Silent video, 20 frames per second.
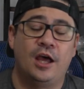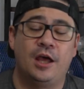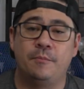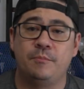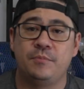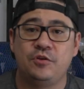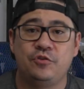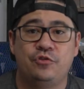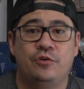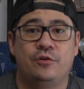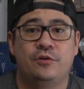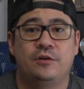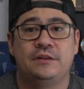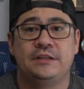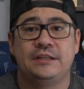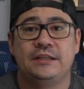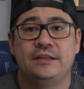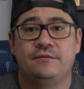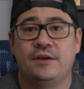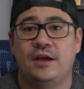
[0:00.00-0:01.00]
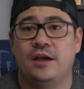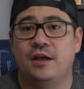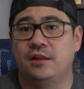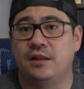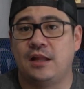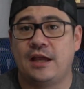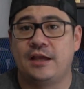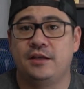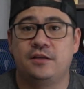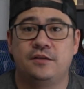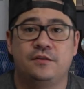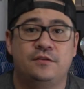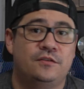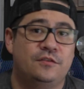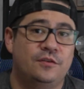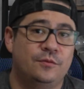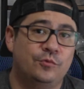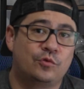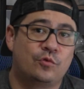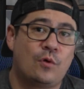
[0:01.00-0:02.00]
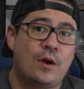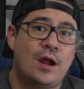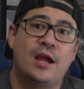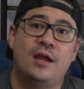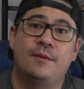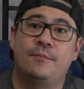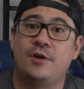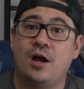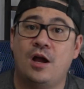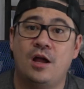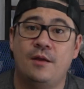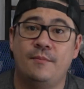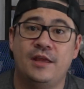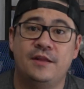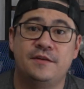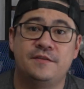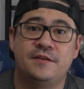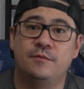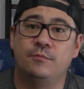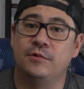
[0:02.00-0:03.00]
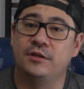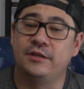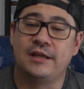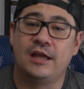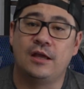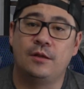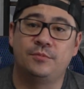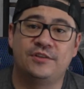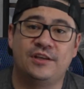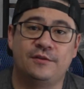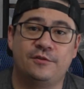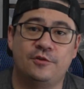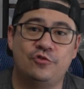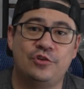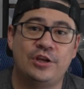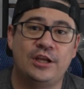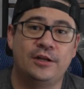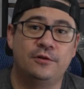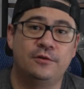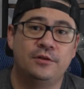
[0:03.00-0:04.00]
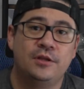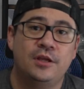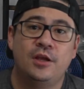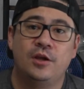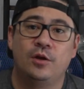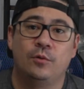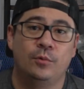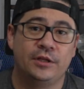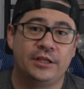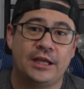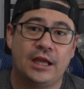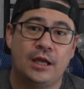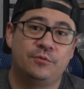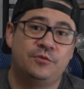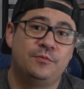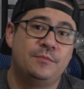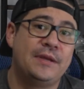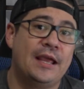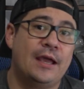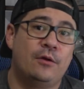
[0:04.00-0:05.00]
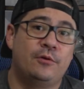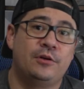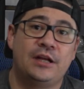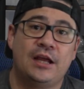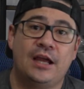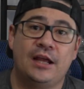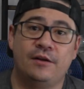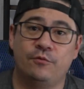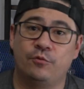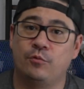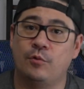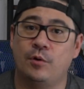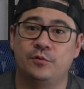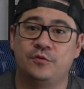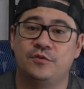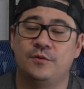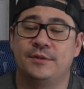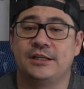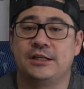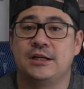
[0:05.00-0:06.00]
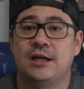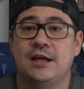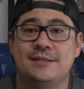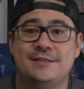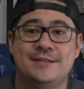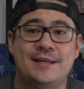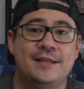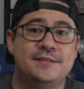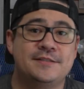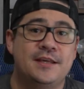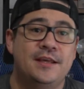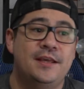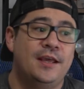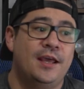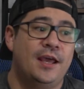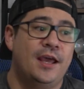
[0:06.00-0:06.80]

Be sure to leave a like, subscribe, comment. It really helps out the channel, really helps me out and kind of grow some of the content.